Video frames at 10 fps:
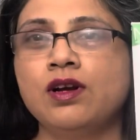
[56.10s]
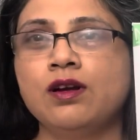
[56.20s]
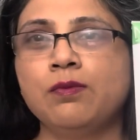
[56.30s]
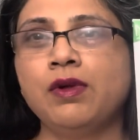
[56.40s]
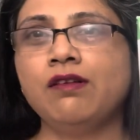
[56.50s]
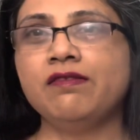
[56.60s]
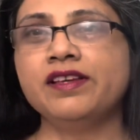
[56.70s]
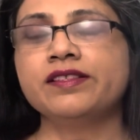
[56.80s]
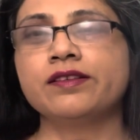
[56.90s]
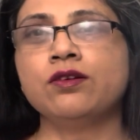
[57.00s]
a couple
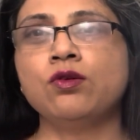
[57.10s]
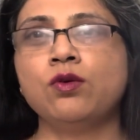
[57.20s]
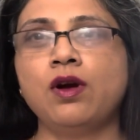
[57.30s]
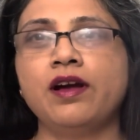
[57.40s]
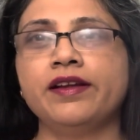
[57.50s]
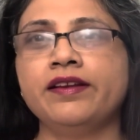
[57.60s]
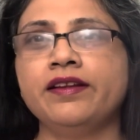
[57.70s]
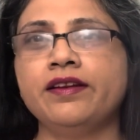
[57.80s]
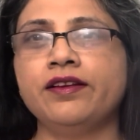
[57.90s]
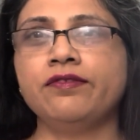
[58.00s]
weeks ago I
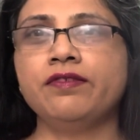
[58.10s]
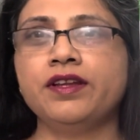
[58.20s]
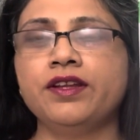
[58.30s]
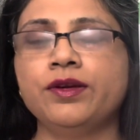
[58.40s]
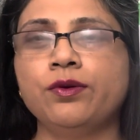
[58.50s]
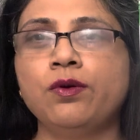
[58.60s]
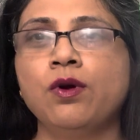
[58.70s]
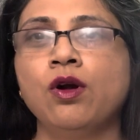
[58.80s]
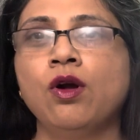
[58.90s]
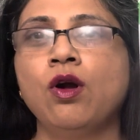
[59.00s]
did a video
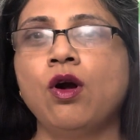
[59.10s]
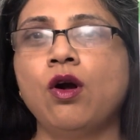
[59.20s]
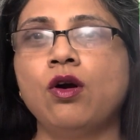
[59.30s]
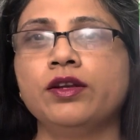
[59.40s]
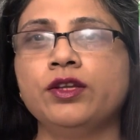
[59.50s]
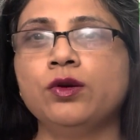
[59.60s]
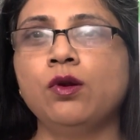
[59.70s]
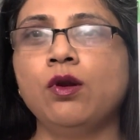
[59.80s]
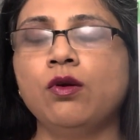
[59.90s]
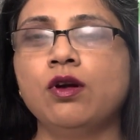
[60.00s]
on new
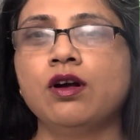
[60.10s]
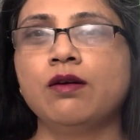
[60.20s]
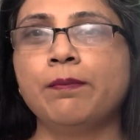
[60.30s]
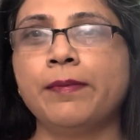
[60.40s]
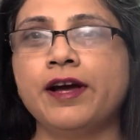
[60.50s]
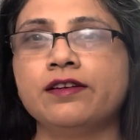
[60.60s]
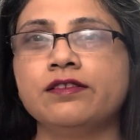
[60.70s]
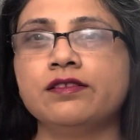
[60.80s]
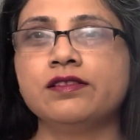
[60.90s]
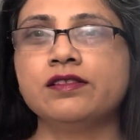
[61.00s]
look
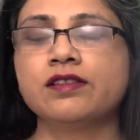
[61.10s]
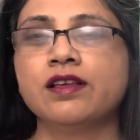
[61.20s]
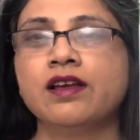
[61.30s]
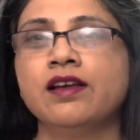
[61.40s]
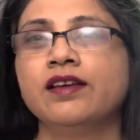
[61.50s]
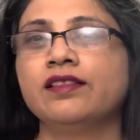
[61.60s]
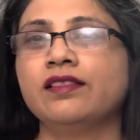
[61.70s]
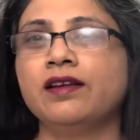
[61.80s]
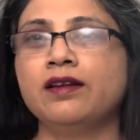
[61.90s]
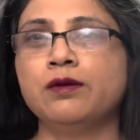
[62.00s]
patterns
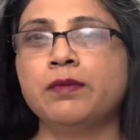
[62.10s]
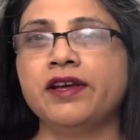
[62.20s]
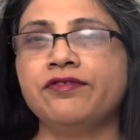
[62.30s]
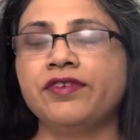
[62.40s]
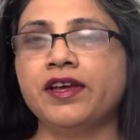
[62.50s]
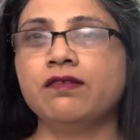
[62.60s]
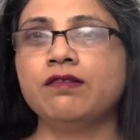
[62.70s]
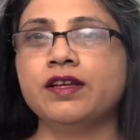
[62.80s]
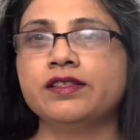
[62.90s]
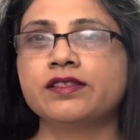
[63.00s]
that are my
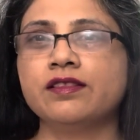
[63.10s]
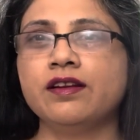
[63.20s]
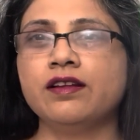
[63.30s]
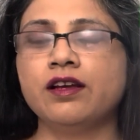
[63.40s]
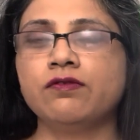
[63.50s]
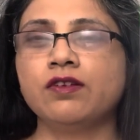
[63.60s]
favorites that I have